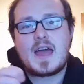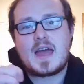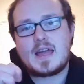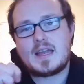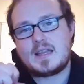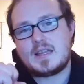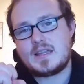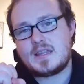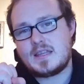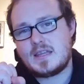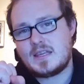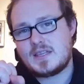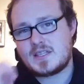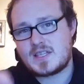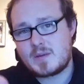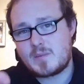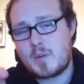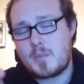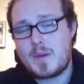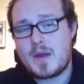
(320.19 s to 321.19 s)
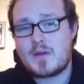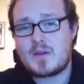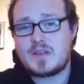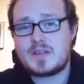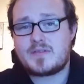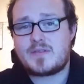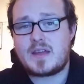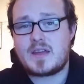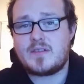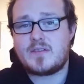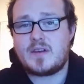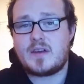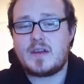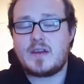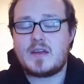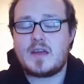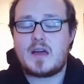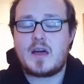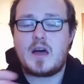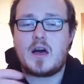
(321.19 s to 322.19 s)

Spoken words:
and the summer berries flavour